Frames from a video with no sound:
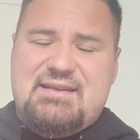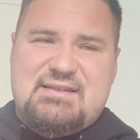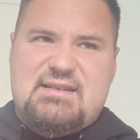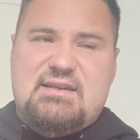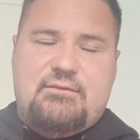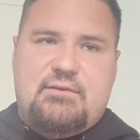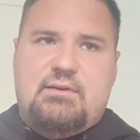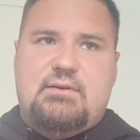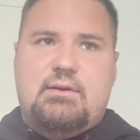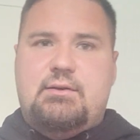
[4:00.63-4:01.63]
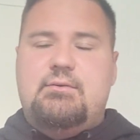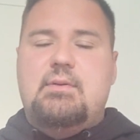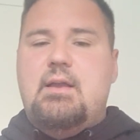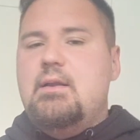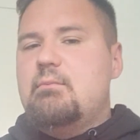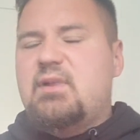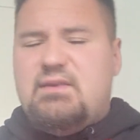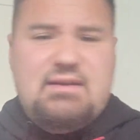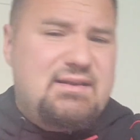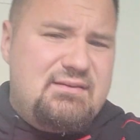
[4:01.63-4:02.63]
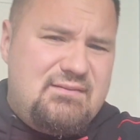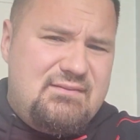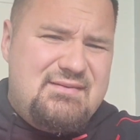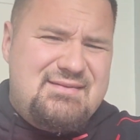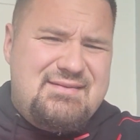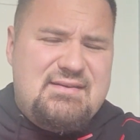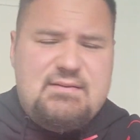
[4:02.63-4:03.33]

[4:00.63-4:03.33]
is different. But in